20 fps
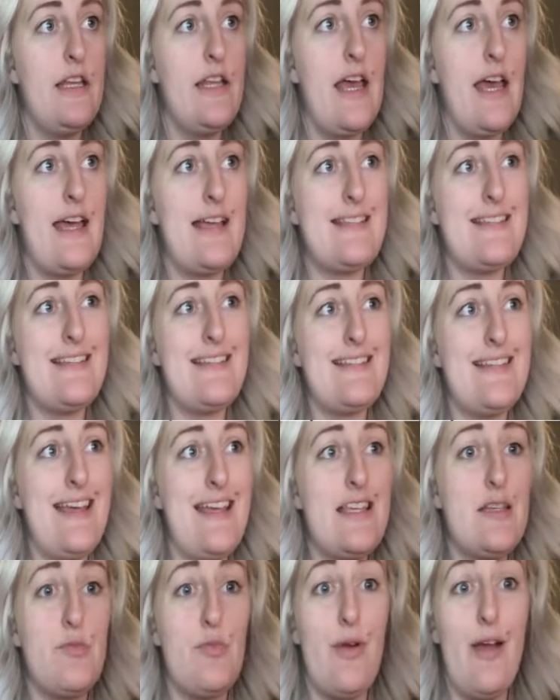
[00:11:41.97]
Yes.
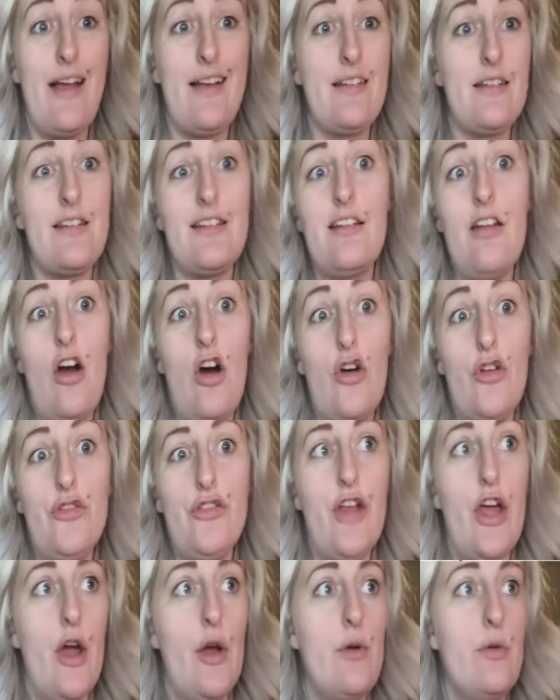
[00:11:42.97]
Days pregnant,
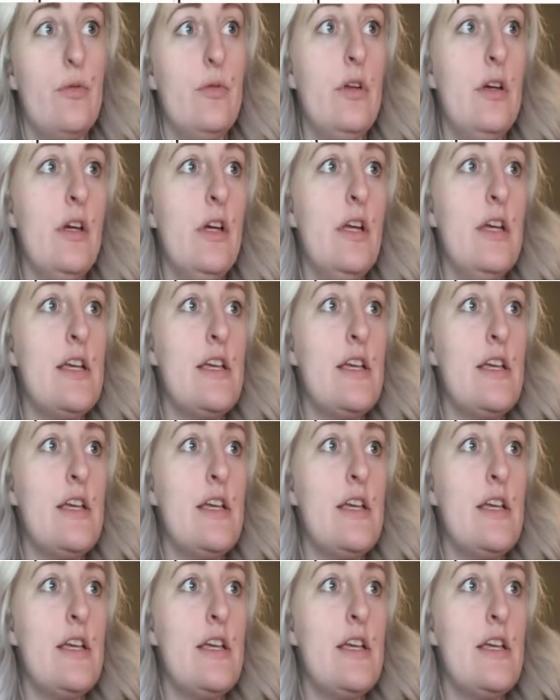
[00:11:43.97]
unknown.